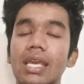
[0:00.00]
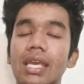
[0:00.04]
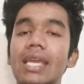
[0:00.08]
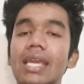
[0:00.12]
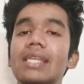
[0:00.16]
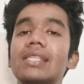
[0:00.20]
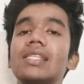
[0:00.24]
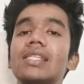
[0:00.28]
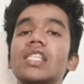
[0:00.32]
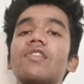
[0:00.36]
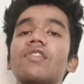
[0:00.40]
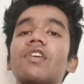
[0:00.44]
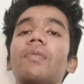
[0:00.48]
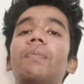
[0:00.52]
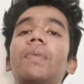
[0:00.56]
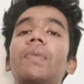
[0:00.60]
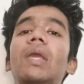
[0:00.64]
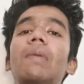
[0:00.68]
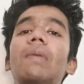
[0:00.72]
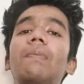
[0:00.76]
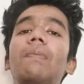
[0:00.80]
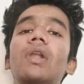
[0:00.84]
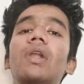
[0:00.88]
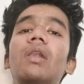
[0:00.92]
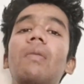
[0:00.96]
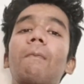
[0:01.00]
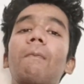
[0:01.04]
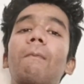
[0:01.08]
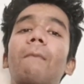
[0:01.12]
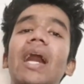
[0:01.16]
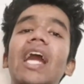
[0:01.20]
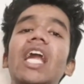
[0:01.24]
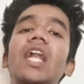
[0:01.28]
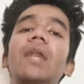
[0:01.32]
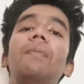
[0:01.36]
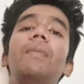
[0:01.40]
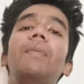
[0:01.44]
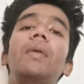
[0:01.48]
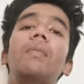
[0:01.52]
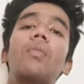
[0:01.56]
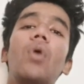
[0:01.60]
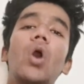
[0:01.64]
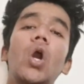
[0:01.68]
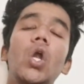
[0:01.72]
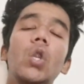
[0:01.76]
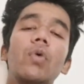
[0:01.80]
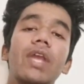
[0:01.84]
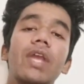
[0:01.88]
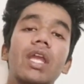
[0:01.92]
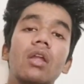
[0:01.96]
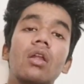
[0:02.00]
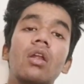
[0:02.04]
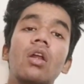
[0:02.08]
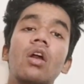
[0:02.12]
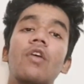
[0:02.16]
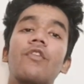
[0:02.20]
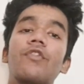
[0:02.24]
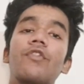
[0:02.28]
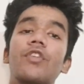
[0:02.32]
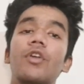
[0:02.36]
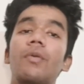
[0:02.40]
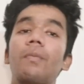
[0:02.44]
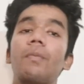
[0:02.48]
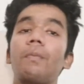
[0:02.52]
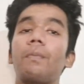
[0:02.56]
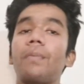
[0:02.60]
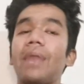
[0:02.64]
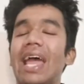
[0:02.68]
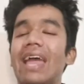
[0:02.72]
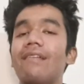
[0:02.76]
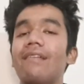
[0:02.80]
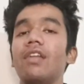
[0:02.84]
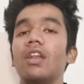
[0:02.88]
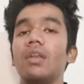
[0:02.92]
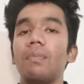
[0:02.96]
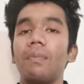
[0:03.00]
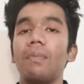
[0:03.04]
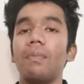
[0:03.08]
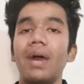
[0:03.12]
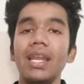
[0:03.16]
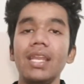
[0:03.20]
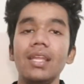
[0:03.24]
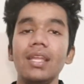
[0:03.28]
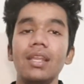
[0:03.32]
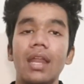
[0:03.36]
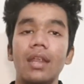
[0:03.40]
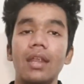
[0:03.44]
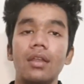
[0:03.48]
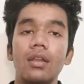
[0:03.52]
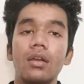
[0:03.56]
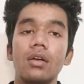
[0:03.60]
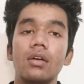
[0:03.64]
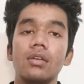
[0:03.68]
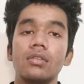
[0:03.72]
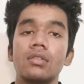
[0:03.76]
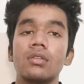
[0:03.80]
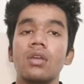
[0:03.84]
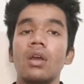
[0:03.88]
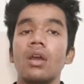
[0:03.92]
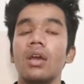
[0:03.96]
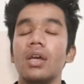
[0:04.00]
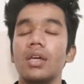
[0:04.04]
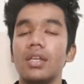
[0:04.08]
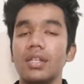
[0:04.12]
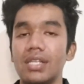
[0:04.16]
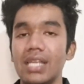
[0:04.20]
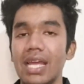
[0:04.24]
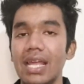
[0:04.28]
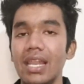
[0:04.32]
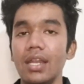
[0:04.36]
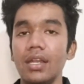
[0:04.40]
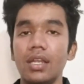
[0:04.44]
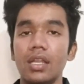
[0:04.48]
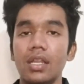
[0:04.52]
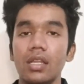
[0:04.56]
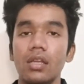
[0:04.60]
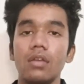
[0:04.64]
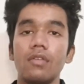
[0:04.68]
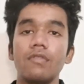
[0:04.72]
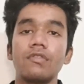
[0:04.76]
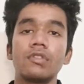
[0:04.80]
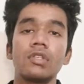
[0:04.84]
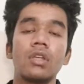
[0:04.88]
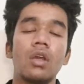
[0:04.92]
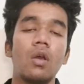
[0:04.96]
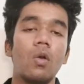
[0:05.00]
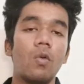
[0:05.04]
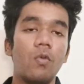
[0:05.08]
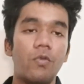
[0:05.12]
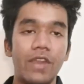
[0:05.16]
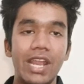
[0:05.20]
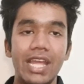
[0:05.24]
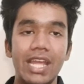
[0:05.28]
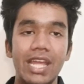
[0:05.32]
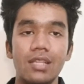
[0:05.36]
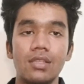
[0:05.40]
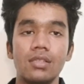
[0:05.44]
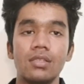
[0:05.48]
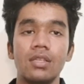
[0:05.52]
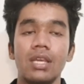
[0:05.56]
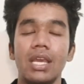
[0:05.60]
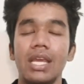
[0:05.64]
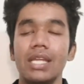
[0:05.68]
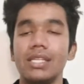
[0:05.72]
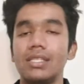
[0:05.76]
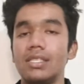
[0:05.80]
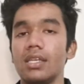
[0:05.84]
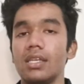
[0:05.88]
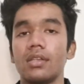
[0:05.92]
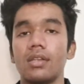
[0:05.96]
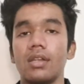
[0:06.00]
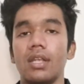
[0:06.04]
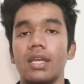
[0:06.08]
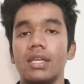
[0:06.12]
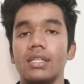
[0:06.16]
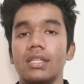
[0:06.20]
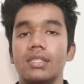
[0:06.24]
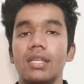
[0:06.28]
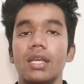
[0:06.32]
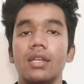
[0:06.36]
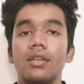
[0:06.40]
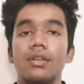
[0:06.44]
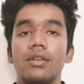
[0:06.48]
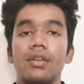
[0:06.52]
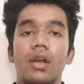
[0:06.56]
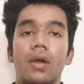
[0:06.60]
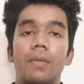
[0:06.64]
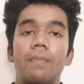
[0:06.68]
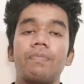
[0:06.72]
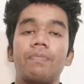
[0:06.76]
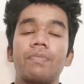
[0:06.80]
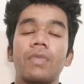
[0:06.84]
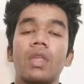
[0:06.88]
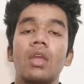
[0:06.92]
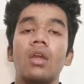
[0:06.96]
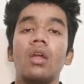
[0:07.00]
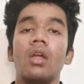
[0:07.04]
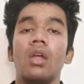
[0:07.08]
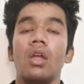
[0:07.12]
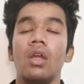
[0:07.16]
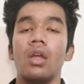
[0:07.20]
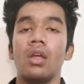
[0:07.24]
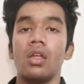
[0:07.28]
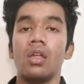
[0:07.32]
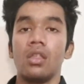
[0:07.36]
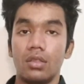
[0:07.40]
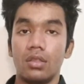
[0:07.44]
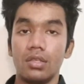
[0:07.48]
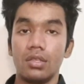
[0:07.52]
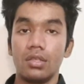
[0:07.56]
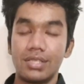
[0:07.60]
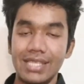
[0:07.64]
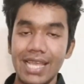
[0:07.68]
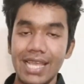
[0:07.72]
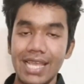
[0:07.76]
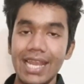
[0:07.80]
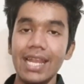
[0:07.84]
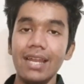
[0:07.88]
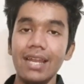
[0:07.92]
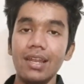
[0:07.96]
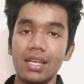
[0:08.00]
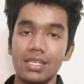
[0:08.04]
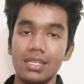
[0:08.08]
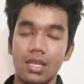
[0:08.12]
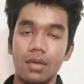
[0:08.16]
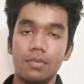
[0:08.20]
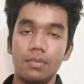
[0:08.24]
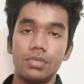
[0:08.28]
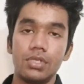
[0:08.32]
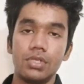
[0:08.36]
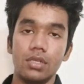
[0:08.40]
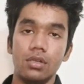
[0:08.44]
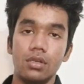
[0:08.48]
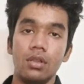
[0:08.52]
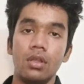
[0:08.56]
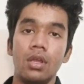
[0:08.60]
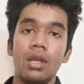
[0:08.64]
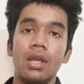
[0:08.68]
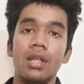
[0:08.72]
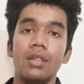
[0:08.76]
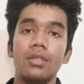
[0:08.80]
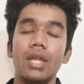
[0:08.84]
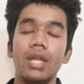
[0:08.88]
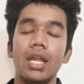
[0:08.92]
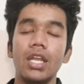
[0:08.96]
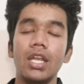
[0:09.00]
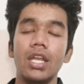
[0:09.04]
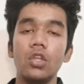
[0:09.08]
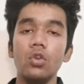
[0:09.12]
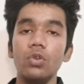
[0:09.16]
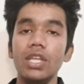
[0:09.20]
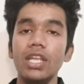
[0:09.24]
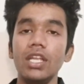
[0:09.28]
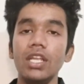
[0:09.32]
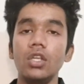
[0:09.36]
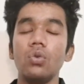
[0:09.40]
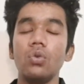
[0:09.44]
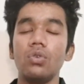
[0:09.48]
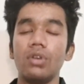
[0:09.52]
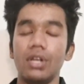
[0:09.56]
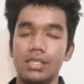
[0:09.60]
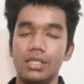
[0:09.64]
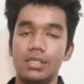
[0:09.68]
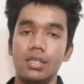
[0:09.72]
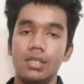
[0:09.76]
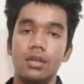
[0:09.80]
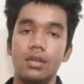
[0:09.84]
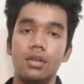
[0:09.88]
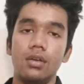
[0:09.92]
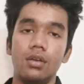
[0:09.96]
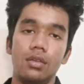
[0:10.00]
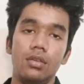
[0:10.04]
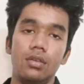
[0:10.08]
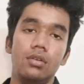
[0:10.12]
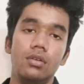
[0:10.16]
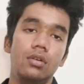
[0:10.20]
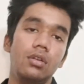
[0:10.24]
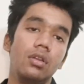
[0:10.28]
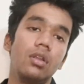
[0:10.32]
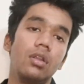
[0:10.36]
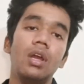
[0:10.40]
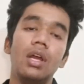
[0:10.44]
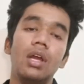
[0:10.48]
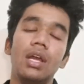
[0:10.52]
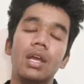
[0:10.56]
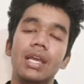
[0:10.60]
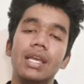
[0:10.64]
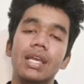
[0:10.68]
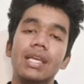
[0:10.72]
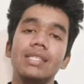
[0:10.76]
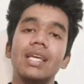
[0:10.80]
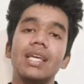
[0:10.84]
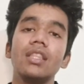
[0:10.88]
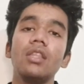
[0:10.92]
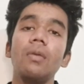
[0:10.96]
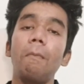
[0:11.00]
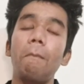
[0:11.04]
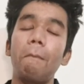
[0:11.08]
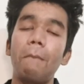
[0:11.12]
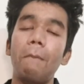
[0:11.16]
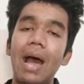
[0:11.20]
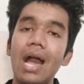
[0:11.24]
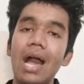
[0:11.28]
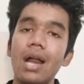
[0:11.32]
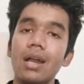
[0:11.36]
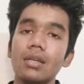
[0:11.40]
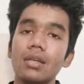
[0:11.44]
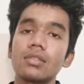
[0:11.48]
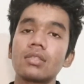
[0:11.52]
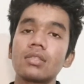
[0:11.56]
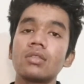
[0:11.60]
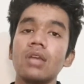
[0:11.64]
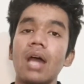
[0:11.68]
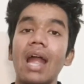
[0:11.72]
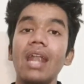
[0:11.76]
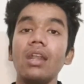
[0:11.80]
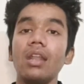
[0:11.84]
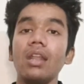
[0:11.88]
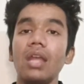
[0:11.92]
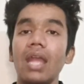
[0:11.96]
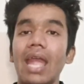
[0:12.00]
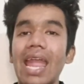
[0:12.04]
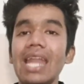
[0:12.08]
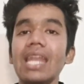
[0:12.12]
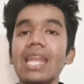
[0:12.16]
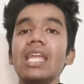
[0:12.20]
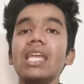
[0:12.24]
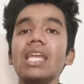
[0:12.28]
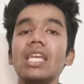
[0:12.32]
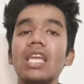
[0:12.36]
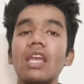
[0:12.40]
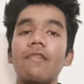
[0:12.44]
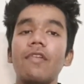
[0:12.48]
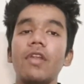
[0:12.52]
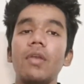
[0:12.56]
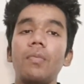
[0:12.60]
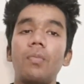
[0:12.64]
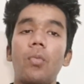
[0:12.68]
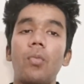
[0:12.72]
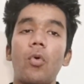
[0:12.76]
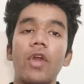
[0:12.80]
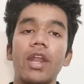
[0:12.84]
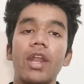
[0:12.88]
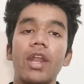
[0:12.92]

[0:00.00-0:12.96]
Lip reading: where people might be borrowing from private money lenders, relatives, friends, etc. etc. The second assumption that you need to consider here is that the banks at any given point